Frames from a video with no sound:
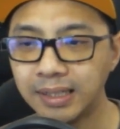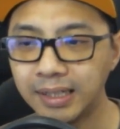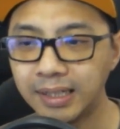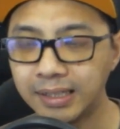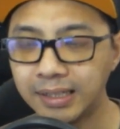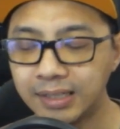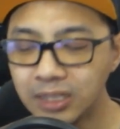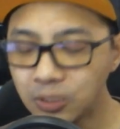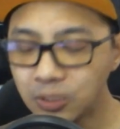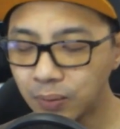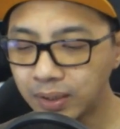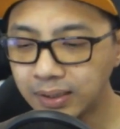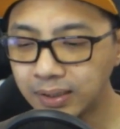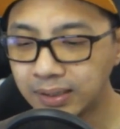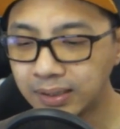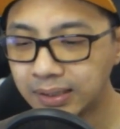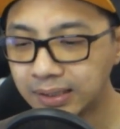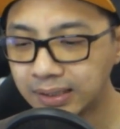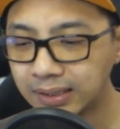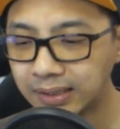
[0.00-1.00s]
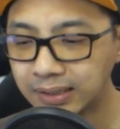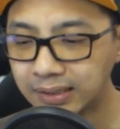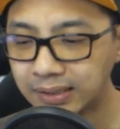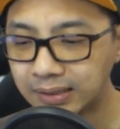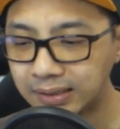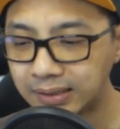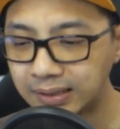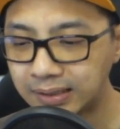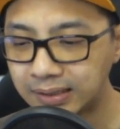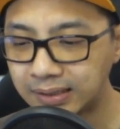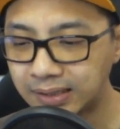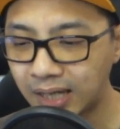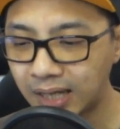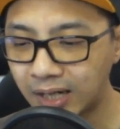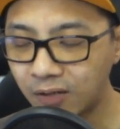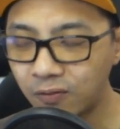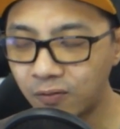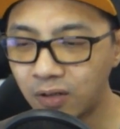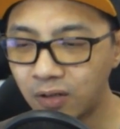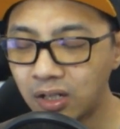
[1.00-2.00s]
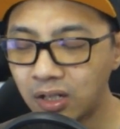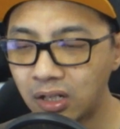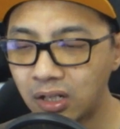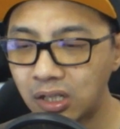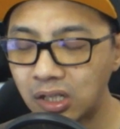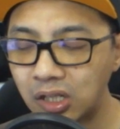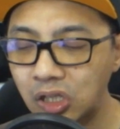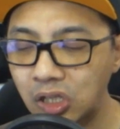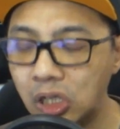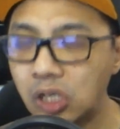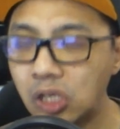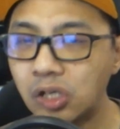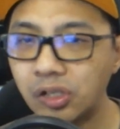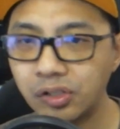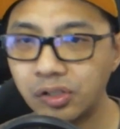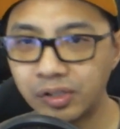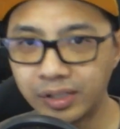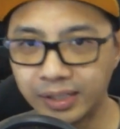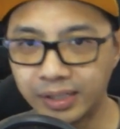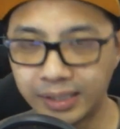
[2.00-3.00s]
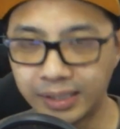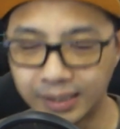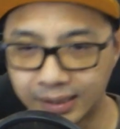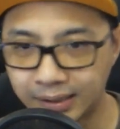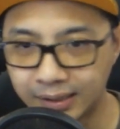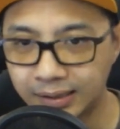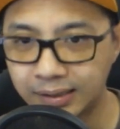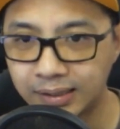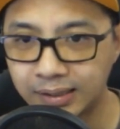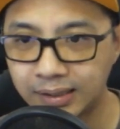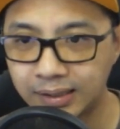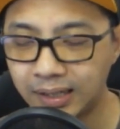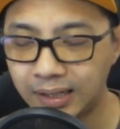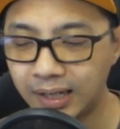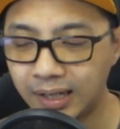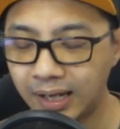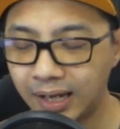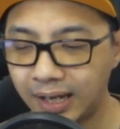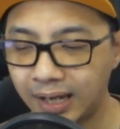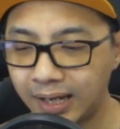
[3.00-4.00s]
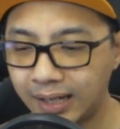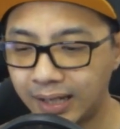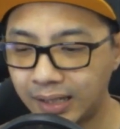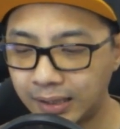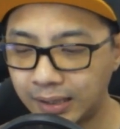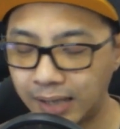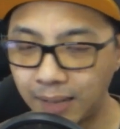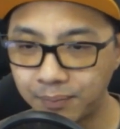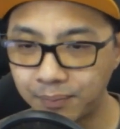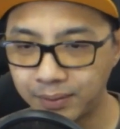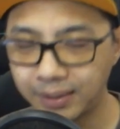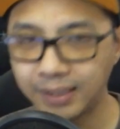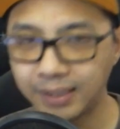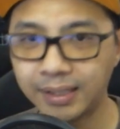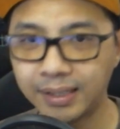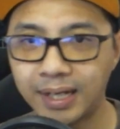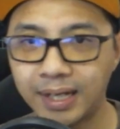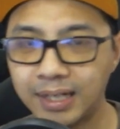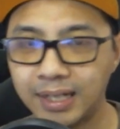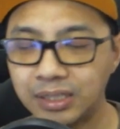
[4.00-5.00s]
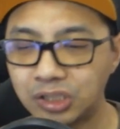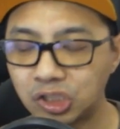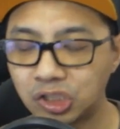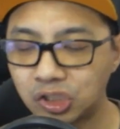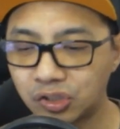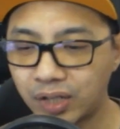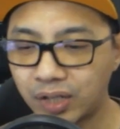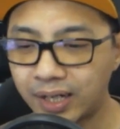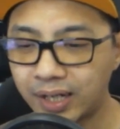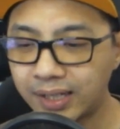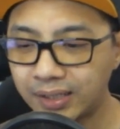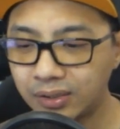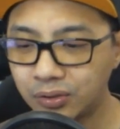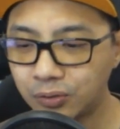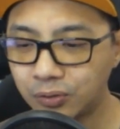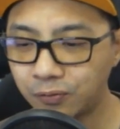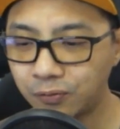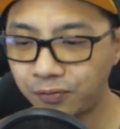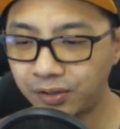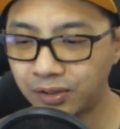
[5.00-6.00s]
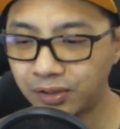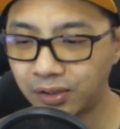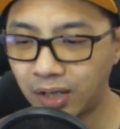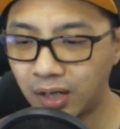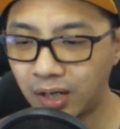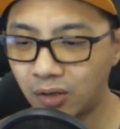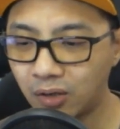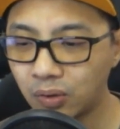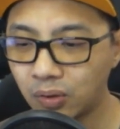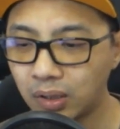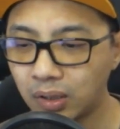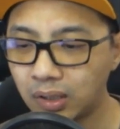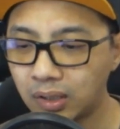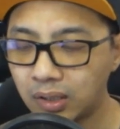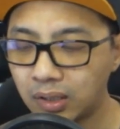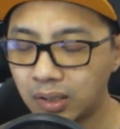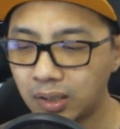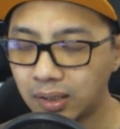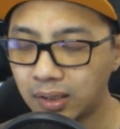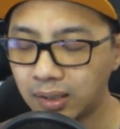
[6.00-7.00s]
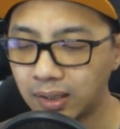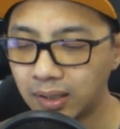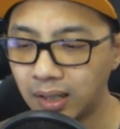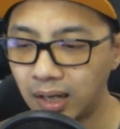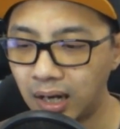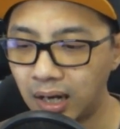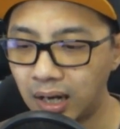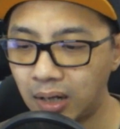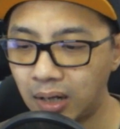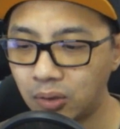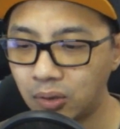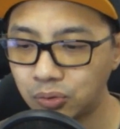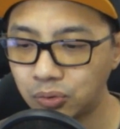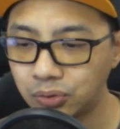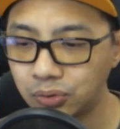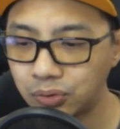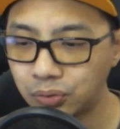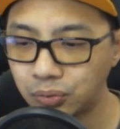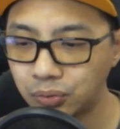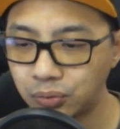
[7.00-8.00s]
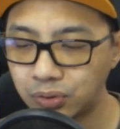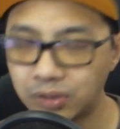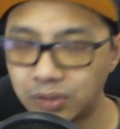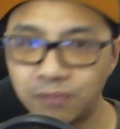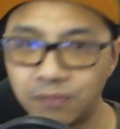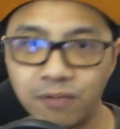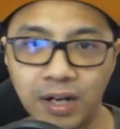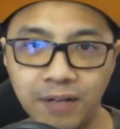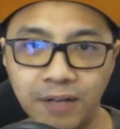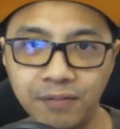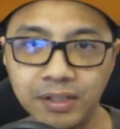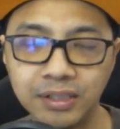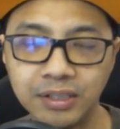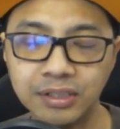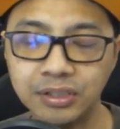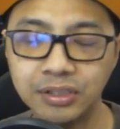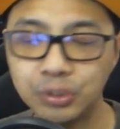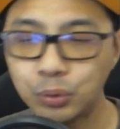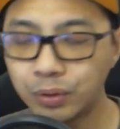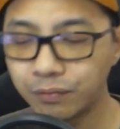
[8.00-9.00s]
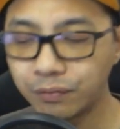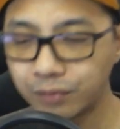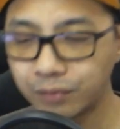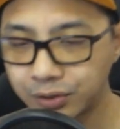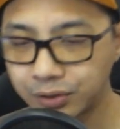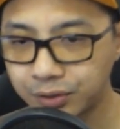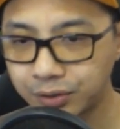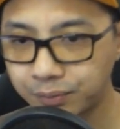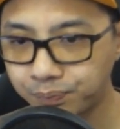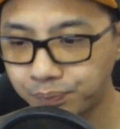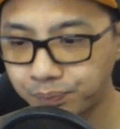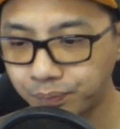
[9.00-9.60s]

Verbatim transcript: In this one, she's kind of learning and adapting and trying to figure out how to survive in this universe.